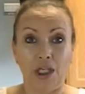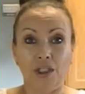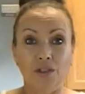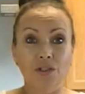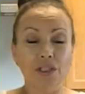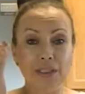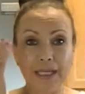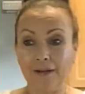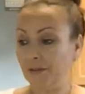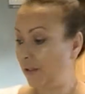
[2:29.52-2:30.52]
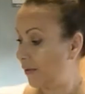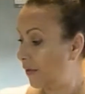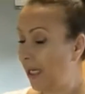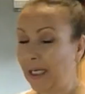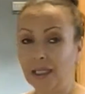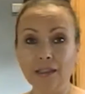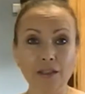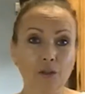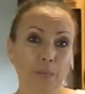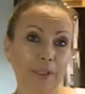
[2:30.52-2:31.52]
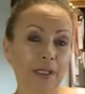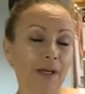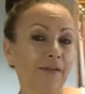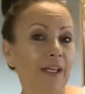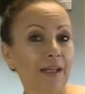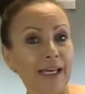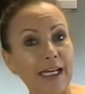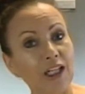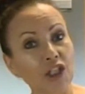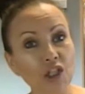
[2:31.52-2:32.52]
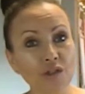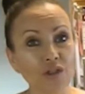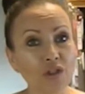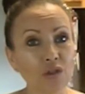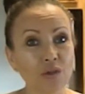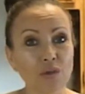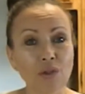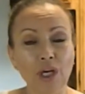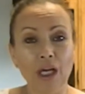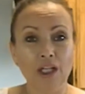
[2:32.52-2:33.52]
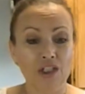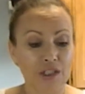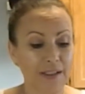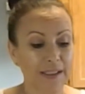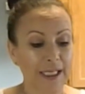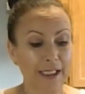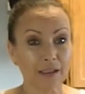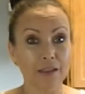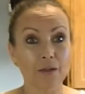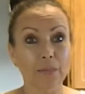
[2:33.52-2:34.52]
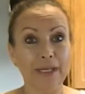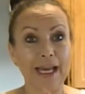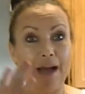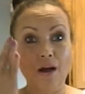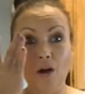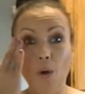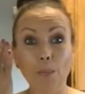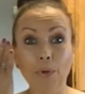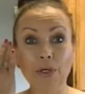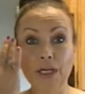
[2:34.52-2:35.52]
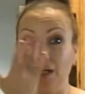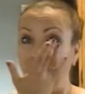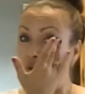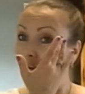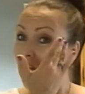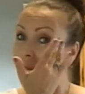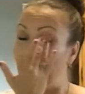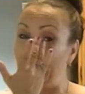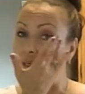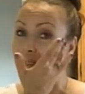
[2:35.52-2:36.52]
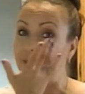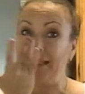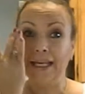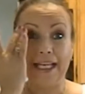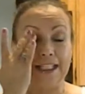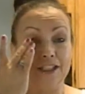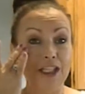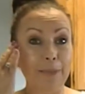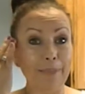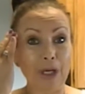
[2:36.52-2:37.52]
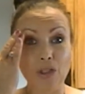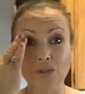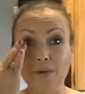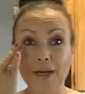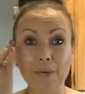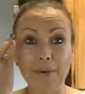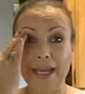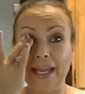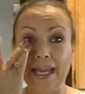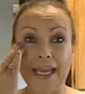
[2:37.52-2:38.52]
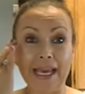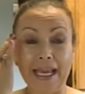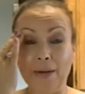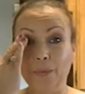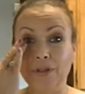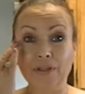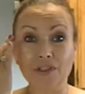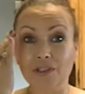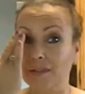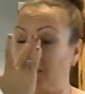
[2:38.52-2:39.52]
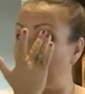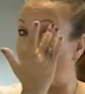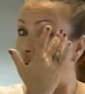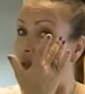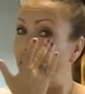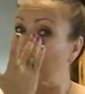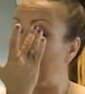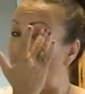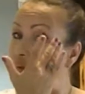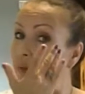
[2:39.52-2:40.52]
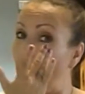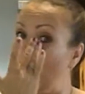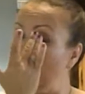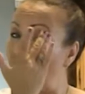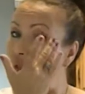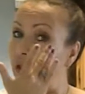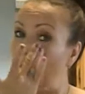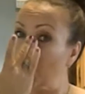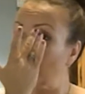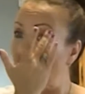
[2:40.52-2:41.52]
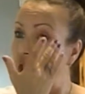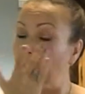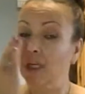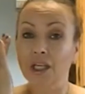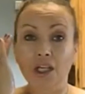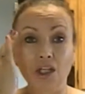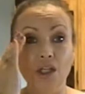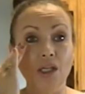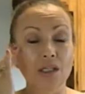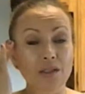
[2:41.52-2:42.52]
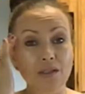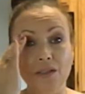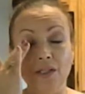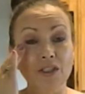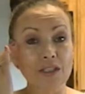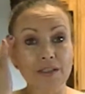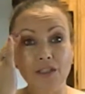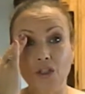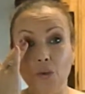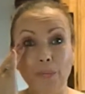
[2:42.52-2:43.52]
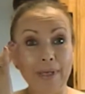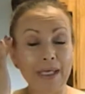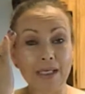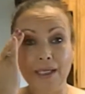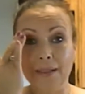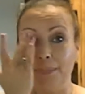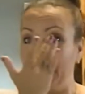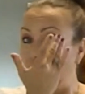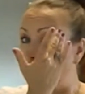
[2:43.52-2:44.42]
You just have to take a little bit of it like I showed you. Just take a little bit out, put it on your eyes. It's going to melt right away, and with just a little bit of small massaging, you're going to start to see your makeup